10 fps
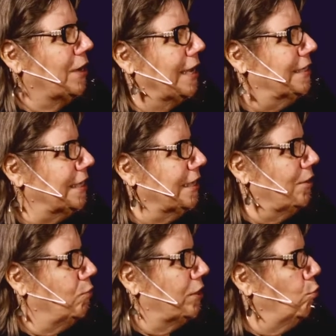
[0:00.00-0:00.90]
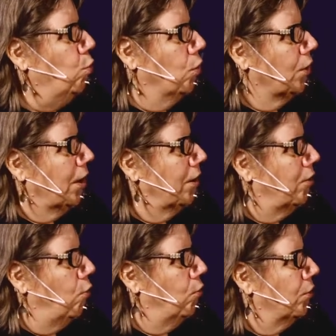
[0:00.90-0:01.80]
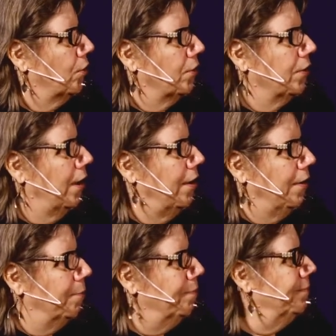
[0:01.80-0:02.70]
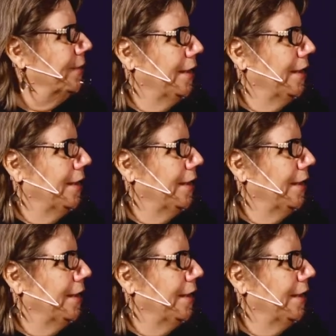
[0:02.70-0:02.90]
We're not dealing with war or